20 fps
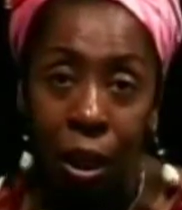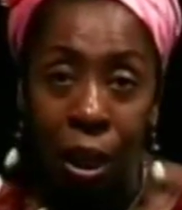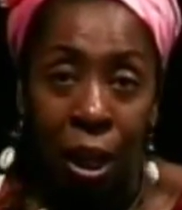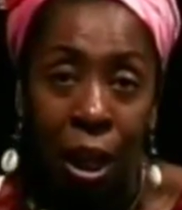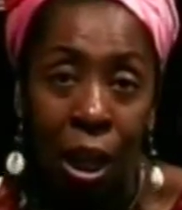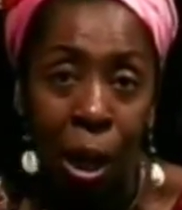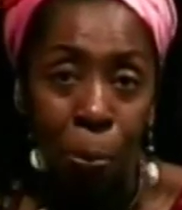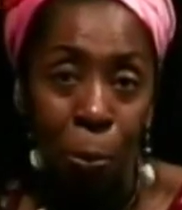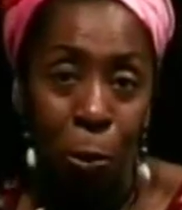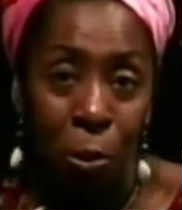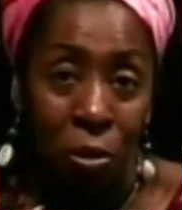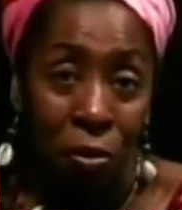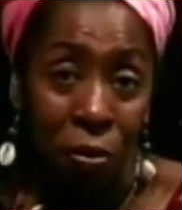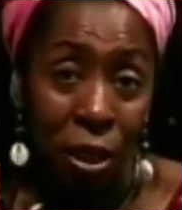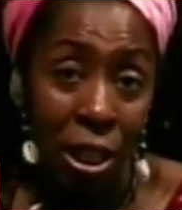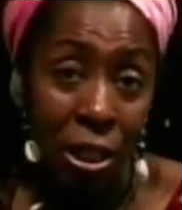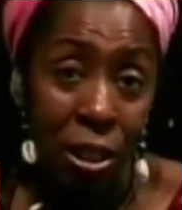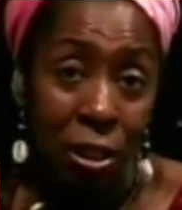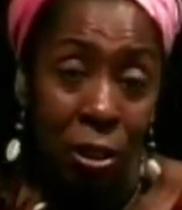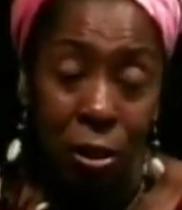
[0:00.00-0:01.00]
a cup or a
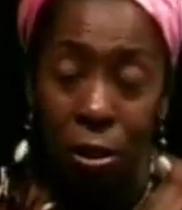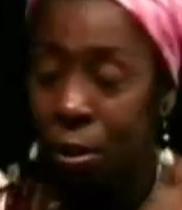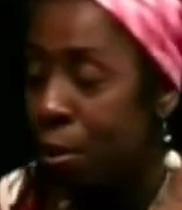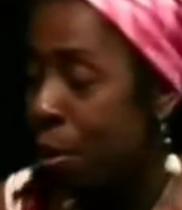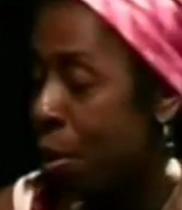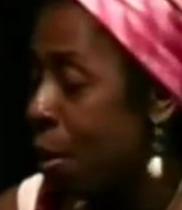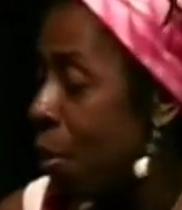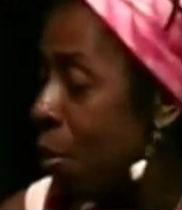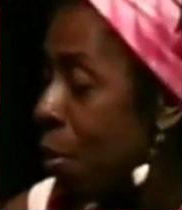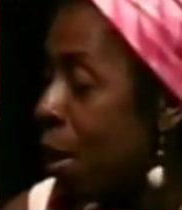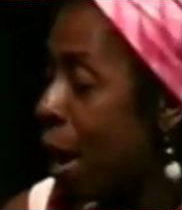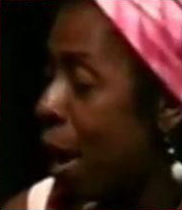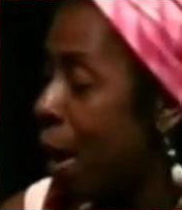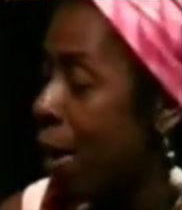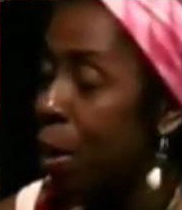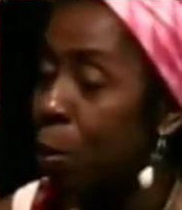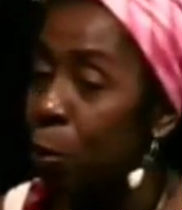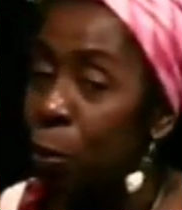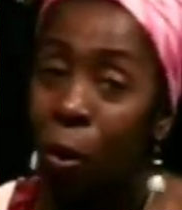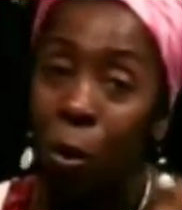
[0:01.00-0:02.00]
vessel,
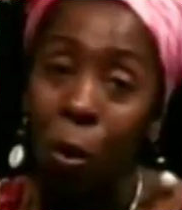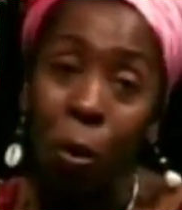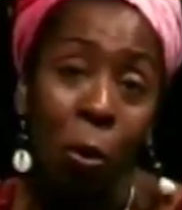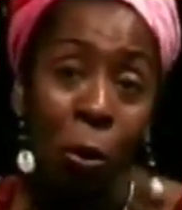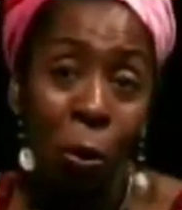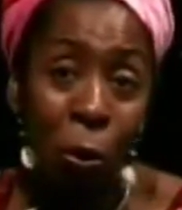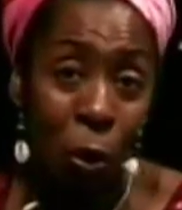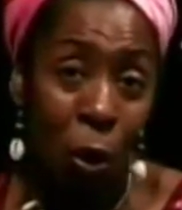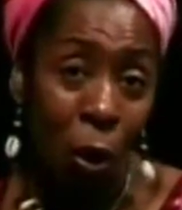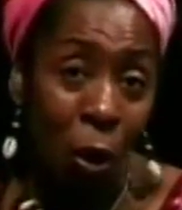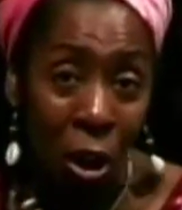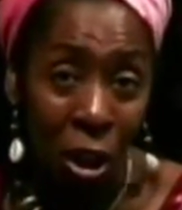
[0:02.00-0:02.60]
that it will hold